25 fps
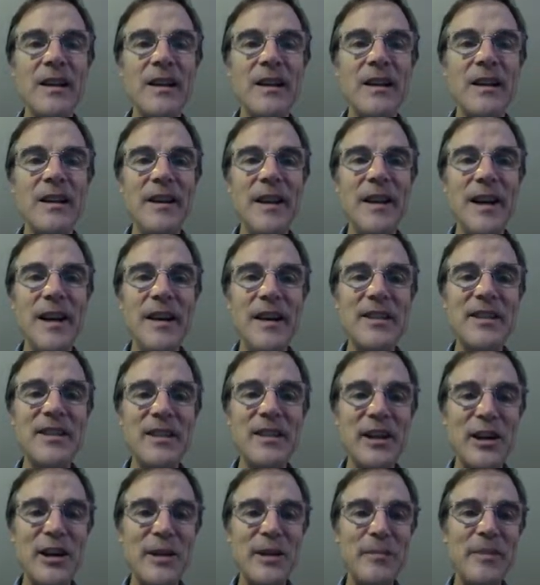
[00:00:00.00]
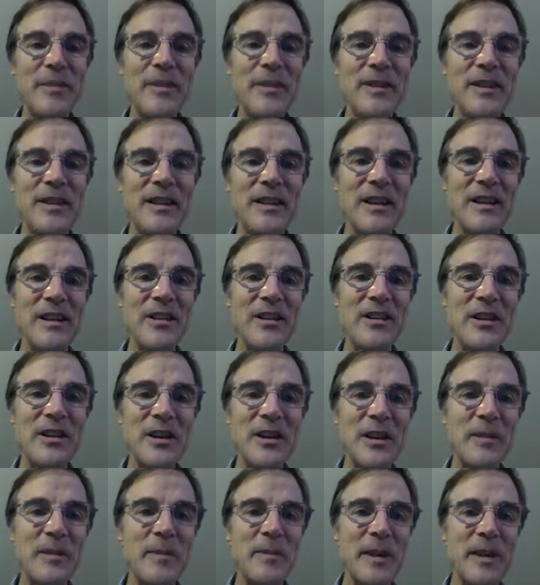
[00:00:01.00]
Next up, let's
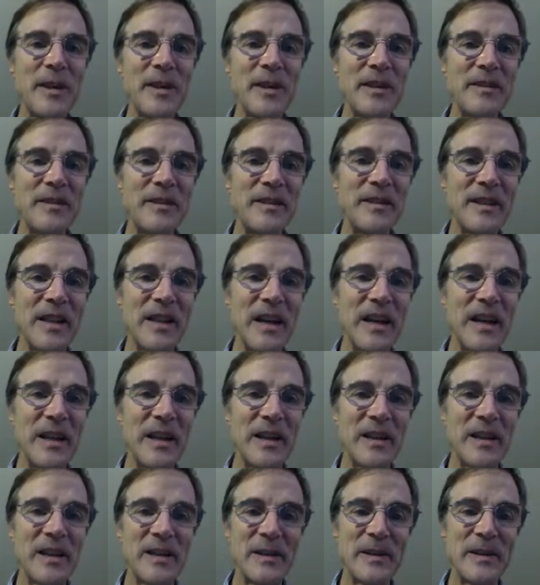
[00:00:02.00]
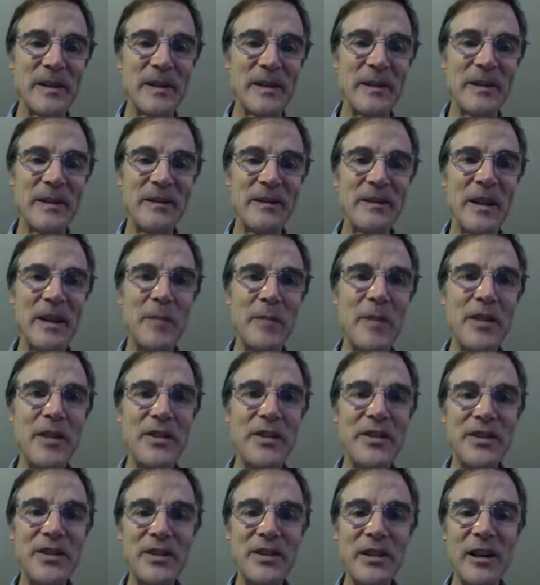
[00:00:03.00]
talk about uh,
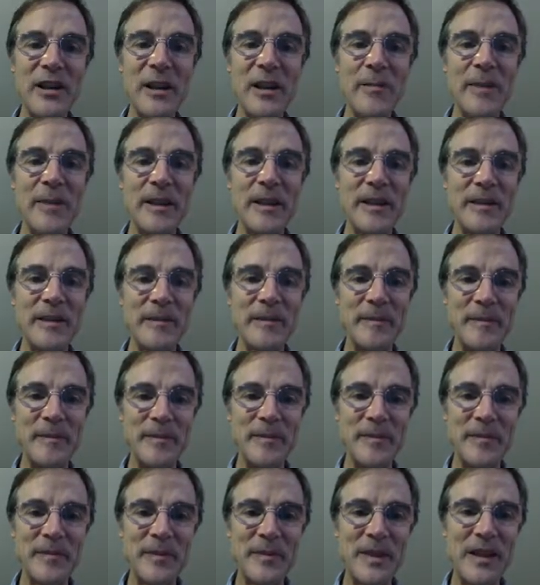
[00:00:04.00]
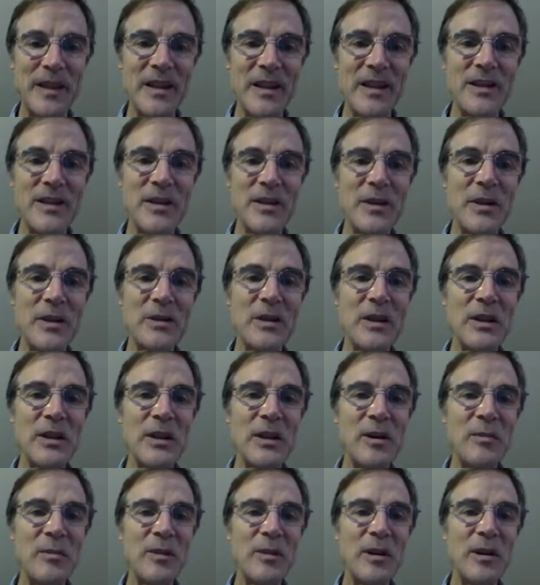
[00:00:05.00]
image clipping. So here's a
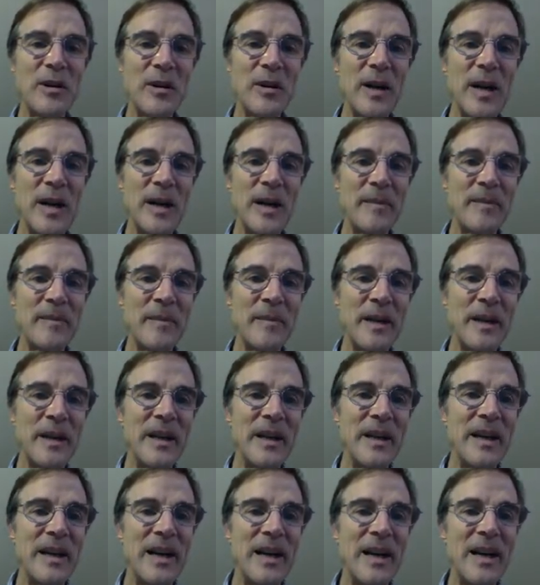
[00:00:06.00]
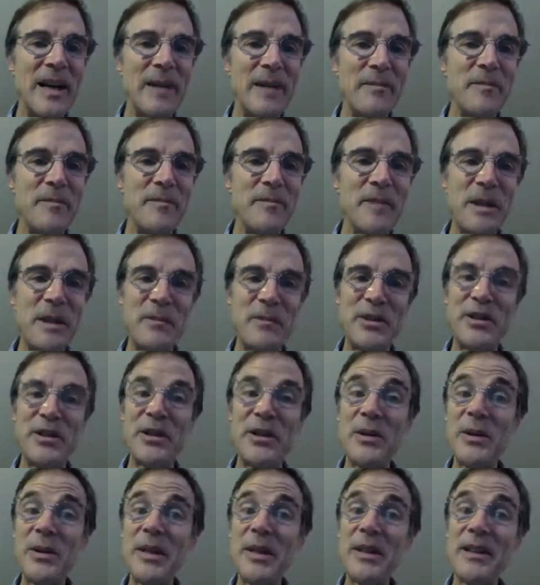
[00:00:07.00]
little program. I'm, I'm
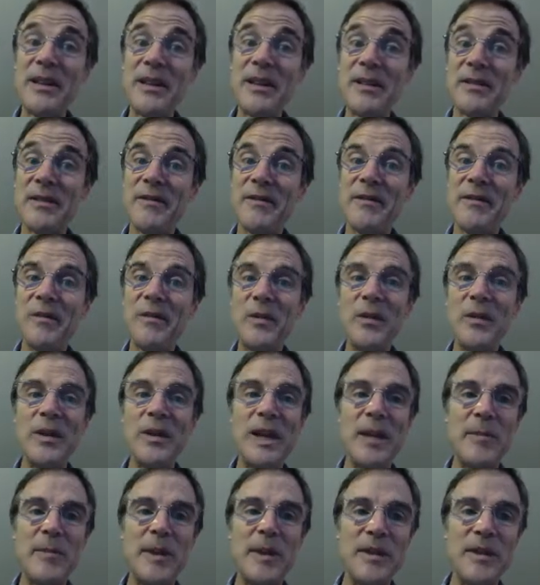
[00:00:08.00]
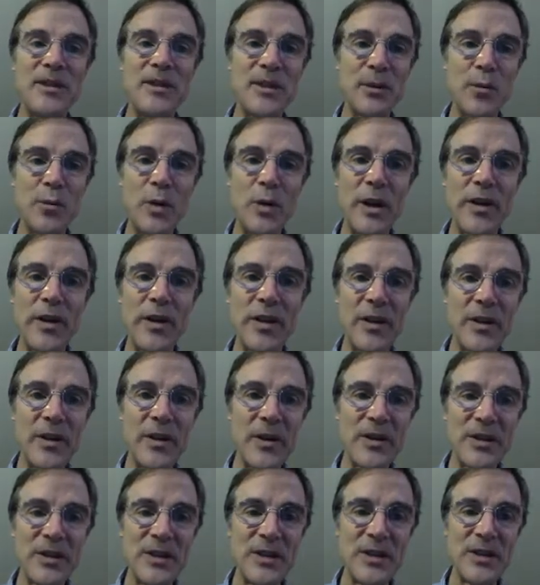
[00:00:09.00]
showing the full image at
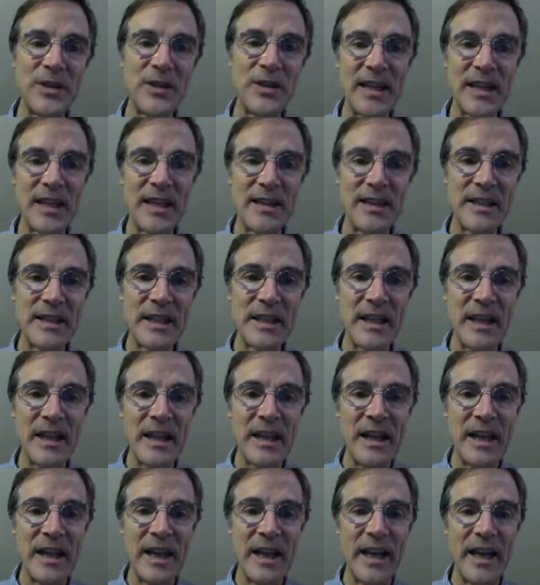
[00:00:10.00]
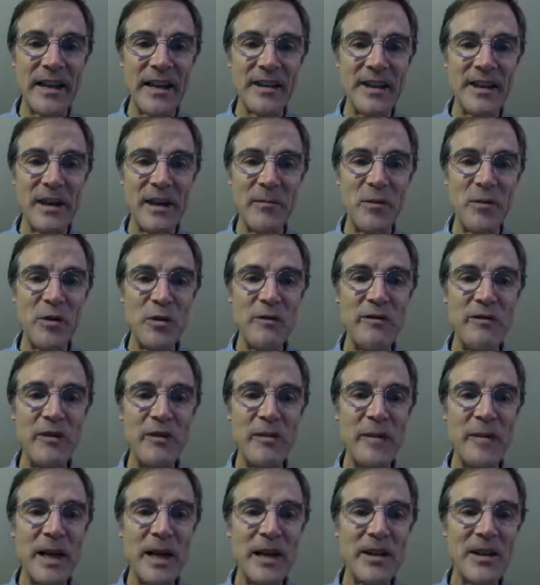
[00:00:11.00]
one-third size, and as I move the
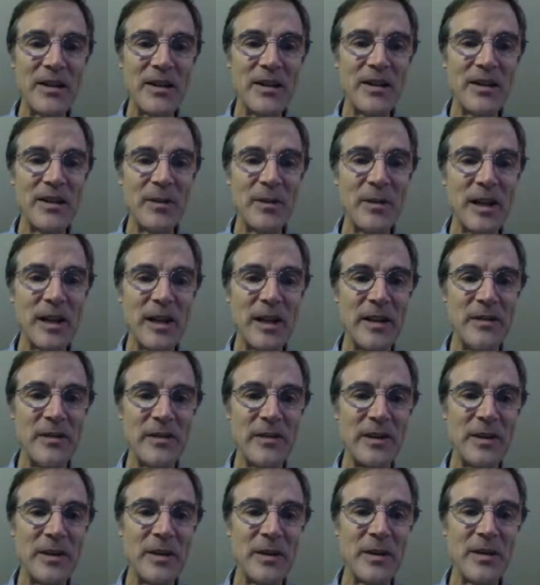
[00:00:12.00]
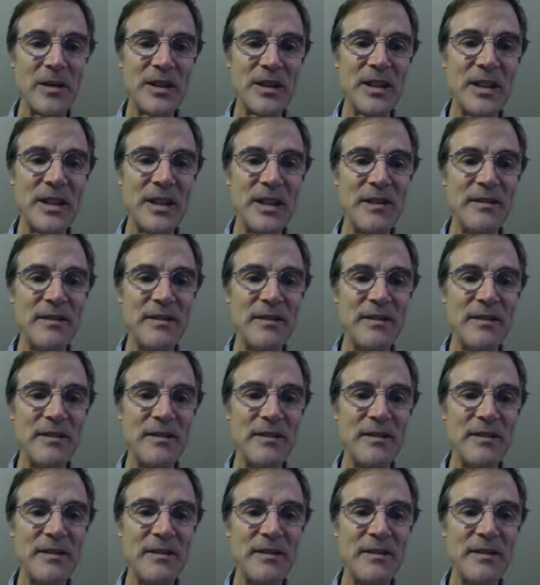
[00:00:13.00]
mouse around, you can see